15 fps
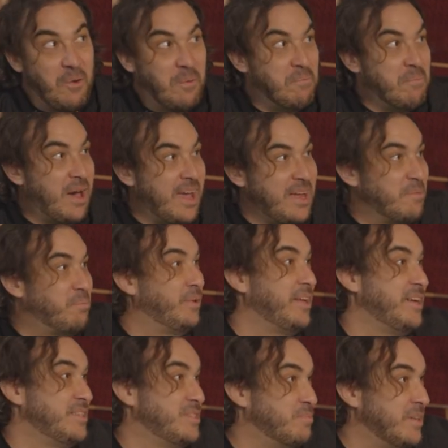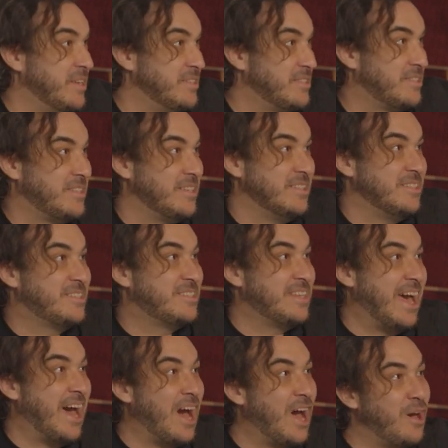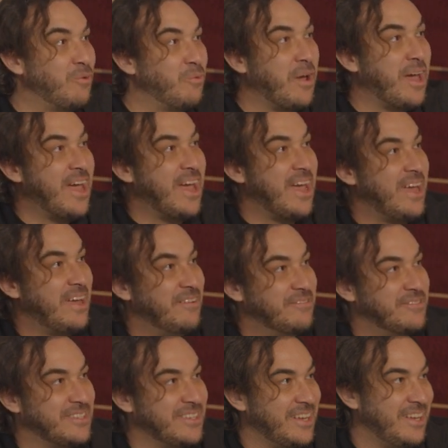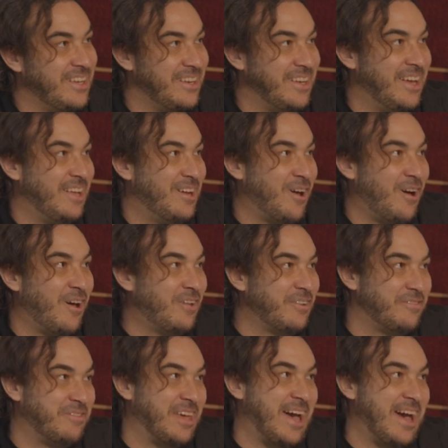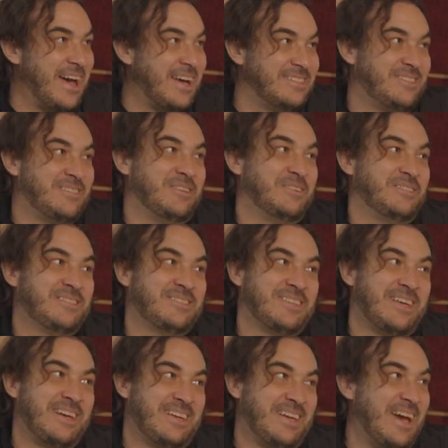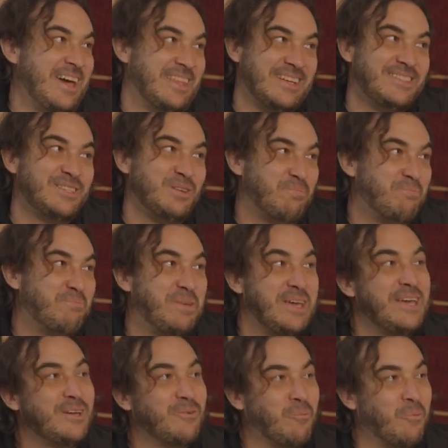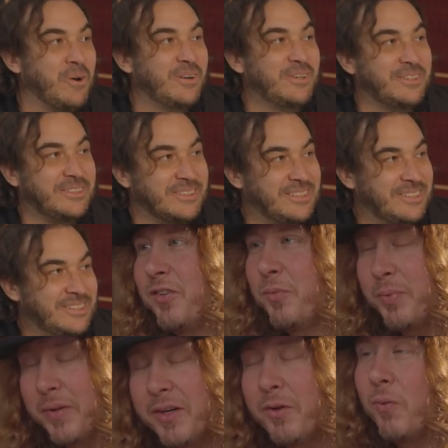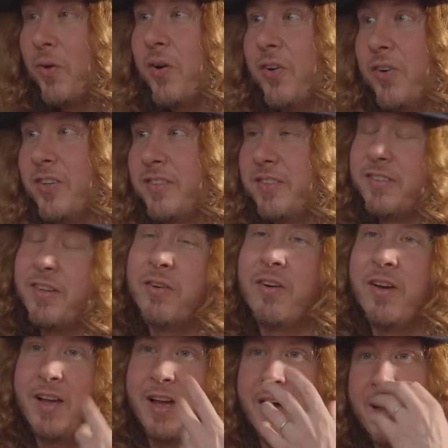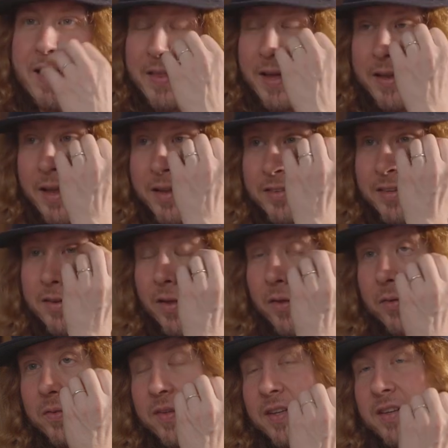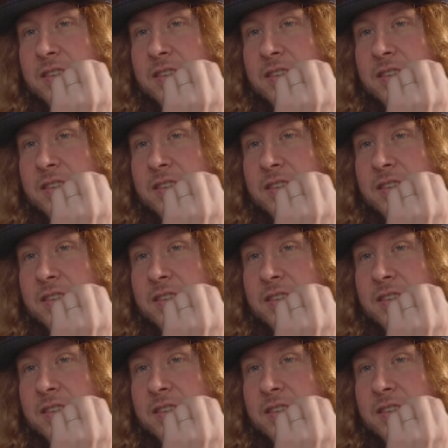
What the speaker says: mic placements and sound waves and all of that. So it's like, that's a big world. a big world. So and that's another thing.